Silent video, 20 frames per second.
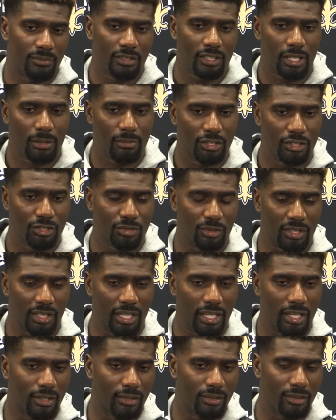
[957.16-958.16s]
coming into
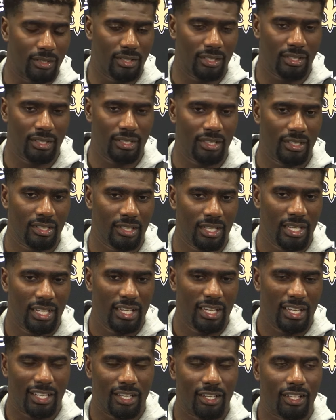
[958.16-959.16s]
account.
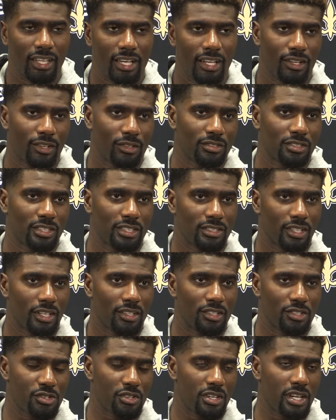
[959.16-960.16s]
And a lot of those things are
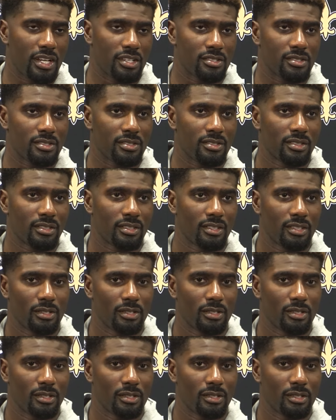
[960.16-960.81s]
distractions.